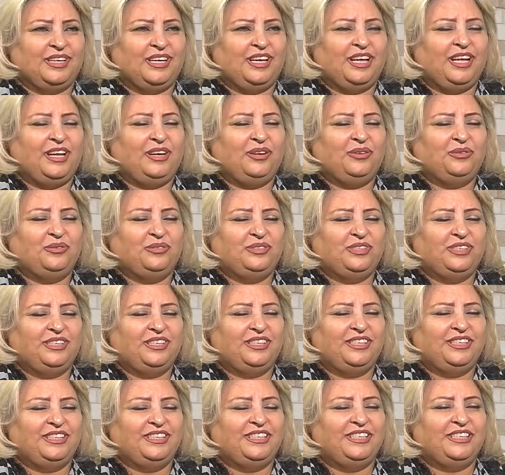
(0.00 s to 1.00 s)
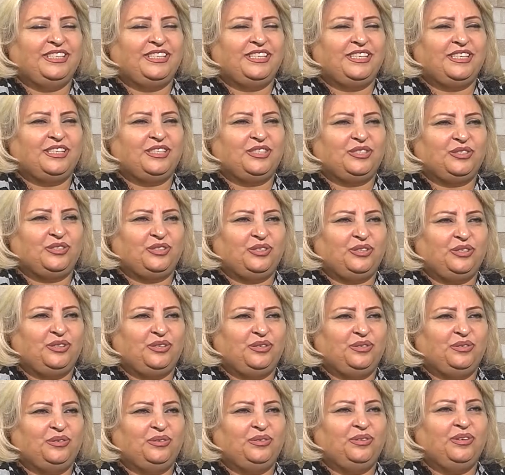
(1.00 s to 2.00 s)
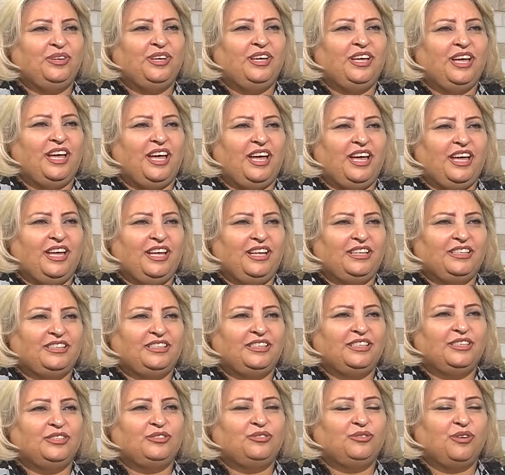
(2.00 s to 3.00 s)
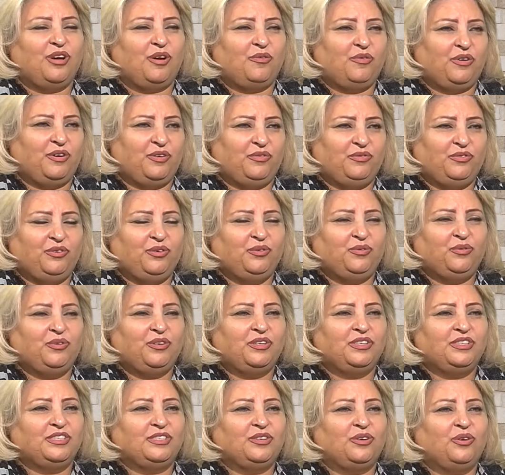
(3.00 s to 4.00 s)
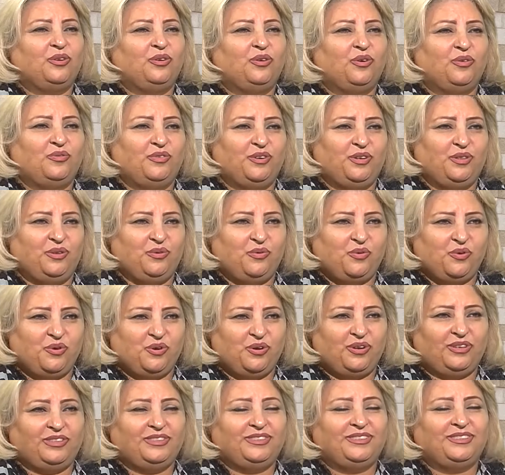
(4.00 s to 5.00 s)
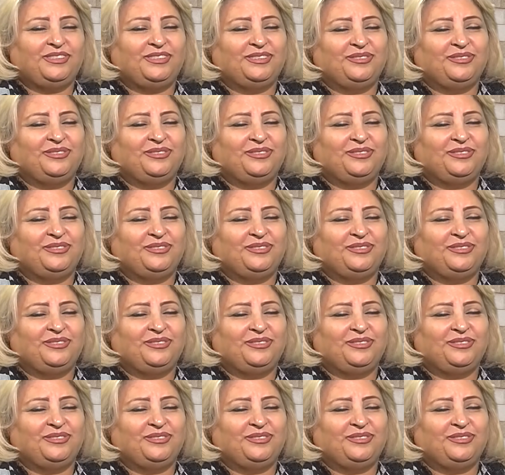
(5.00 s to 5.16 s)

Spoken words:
Hello, dear. Greetings to you and to our viewers all over the world.